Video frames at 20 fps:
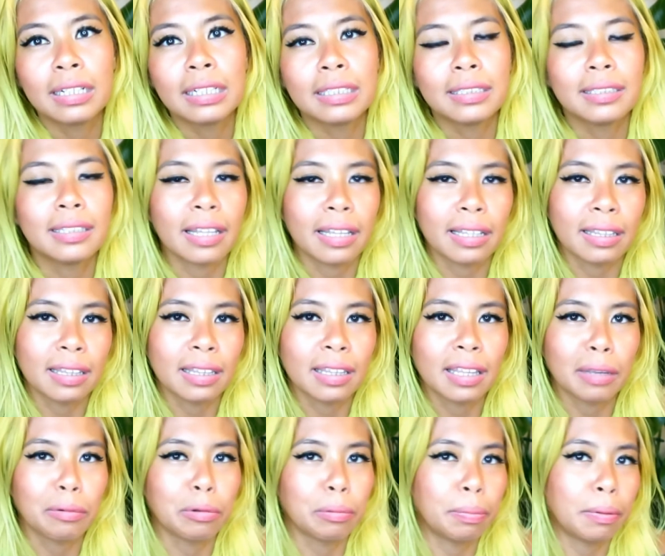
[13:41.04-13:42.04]
Then
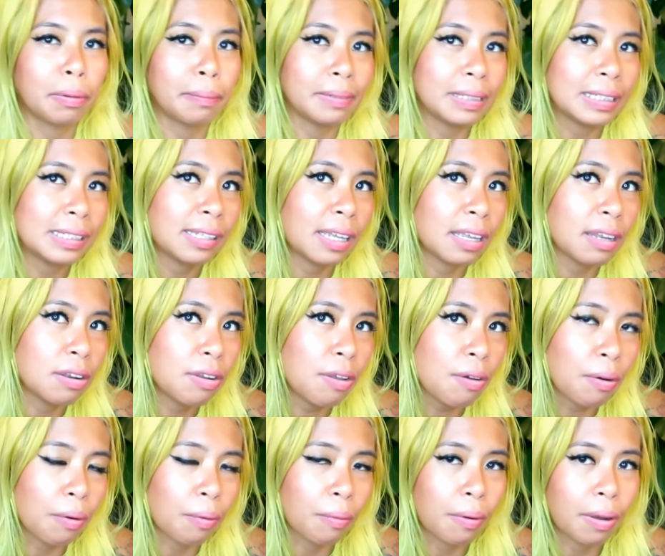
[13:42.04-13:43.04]
they would probably say
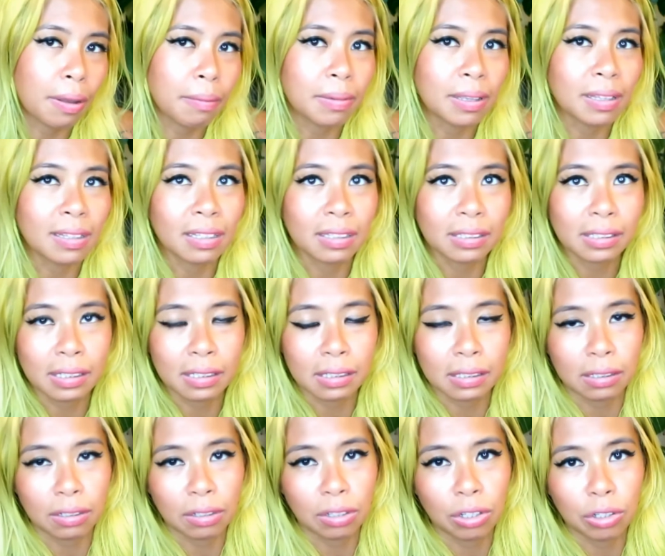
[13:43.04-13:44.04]
no. I mean, this
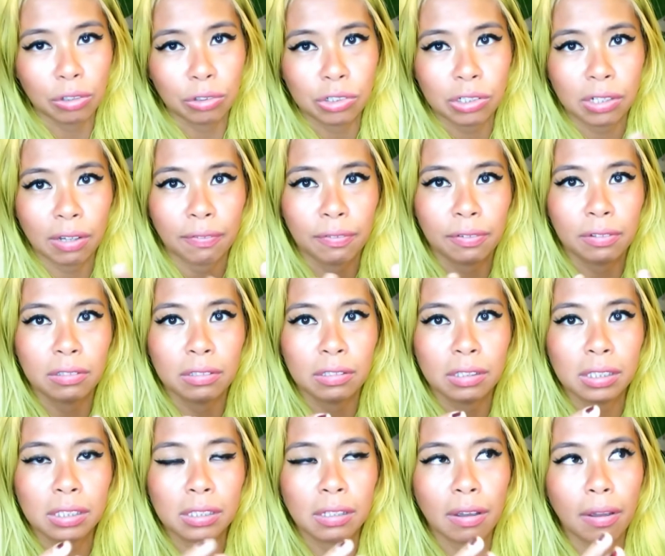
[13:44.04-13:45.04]
is a huge
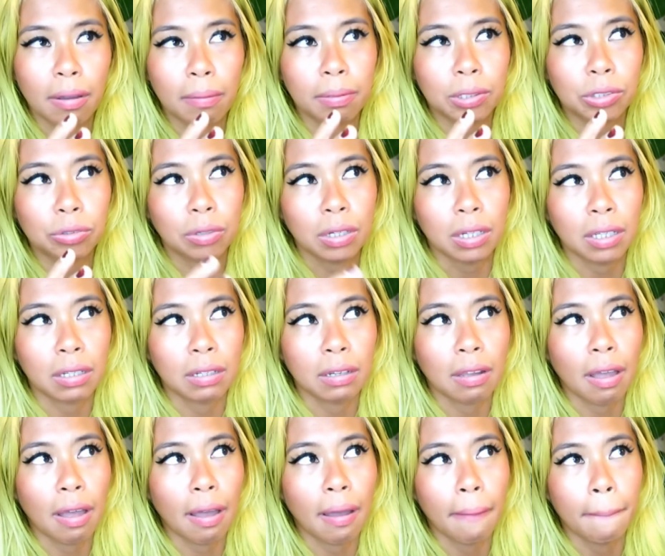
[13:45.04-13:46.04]
difference
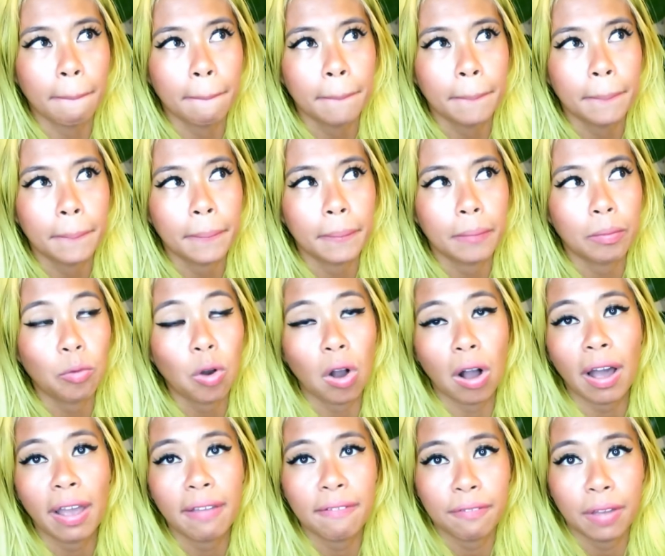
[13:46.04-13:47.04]
between
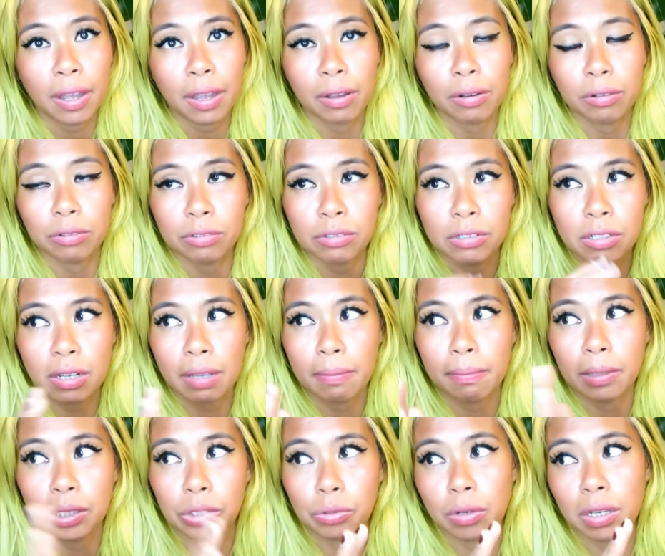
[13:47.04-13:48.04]
what I found
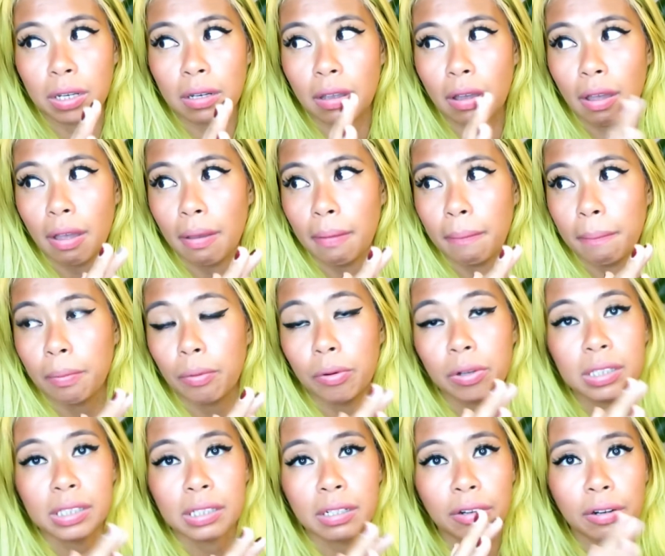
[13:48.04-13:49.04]
between
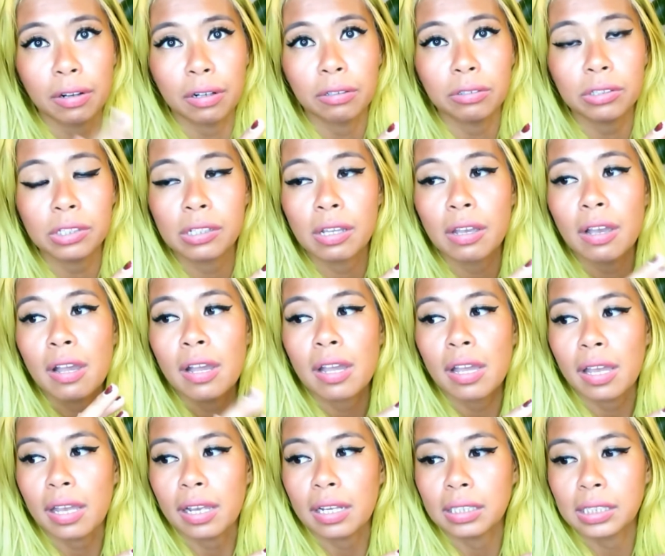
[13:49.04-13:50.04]
boys and girls.
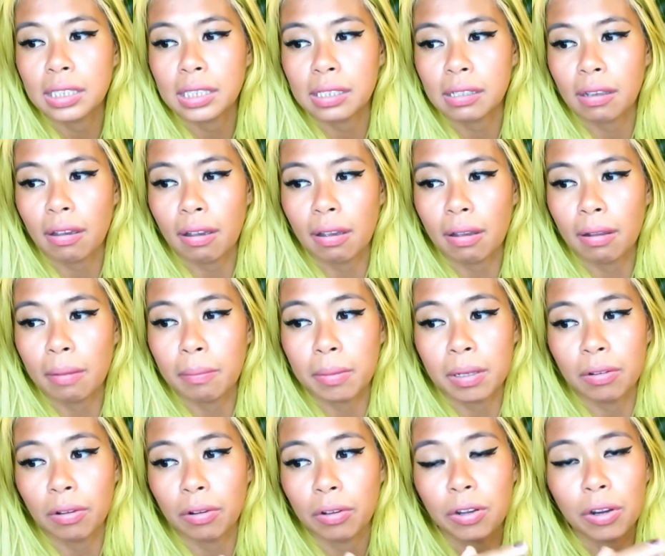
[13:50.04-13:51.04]
It's I
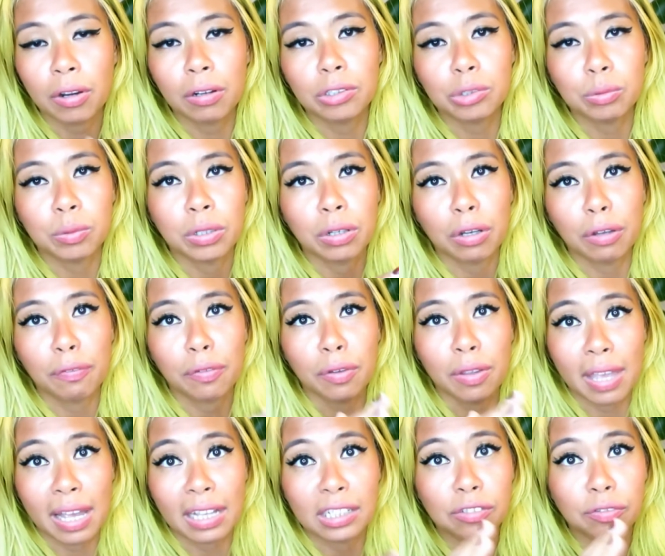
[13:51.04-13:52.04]
mean, girls would go for
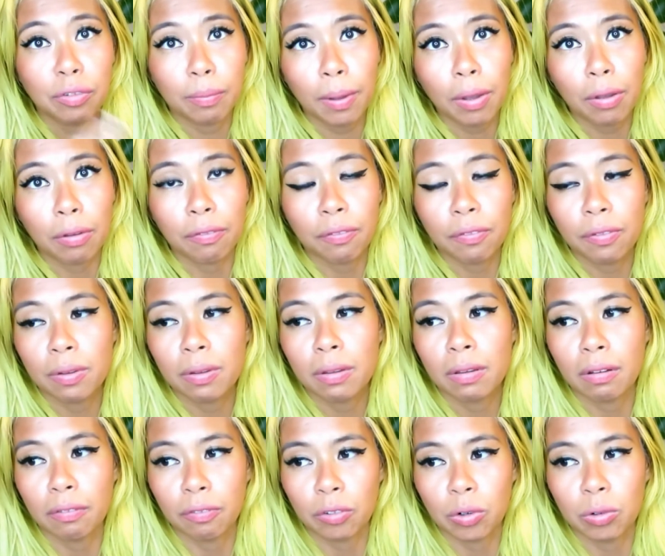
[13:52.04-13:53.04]
yes for both.
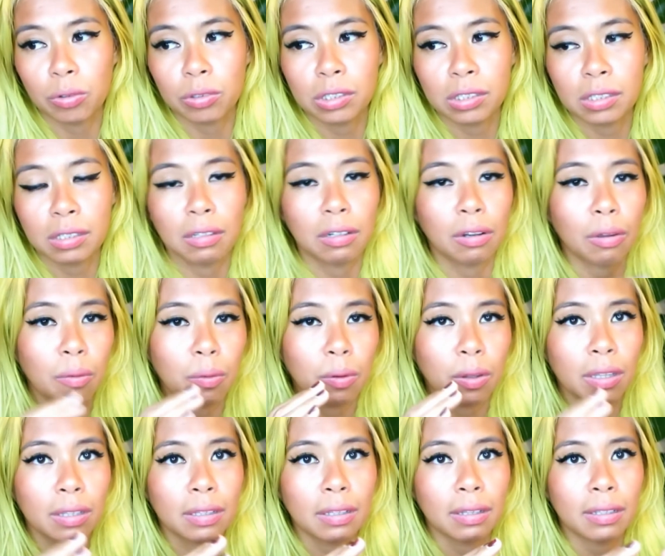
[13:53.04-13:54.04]
Of course, you know,
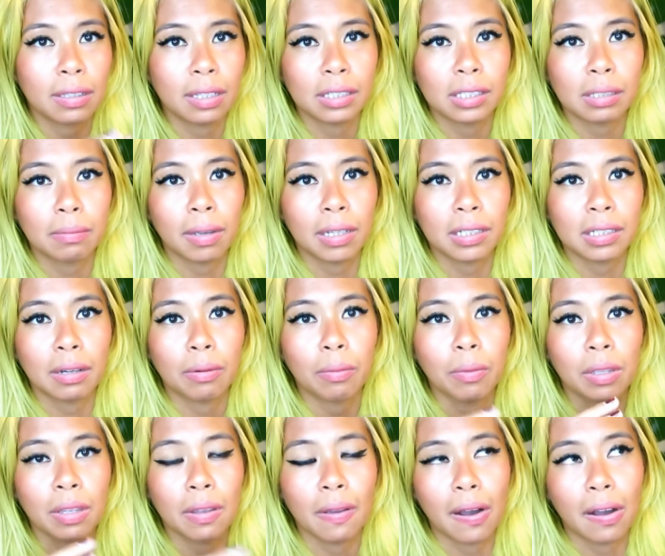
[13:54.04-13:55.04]
it doesn't matter
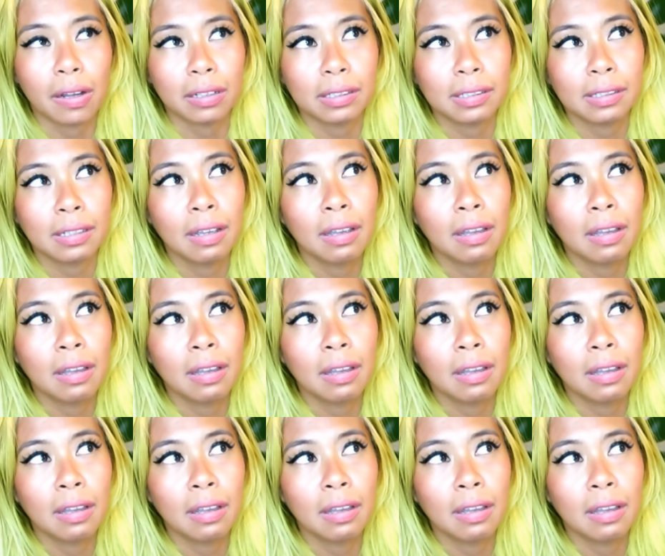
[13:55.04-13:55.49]
when you ask,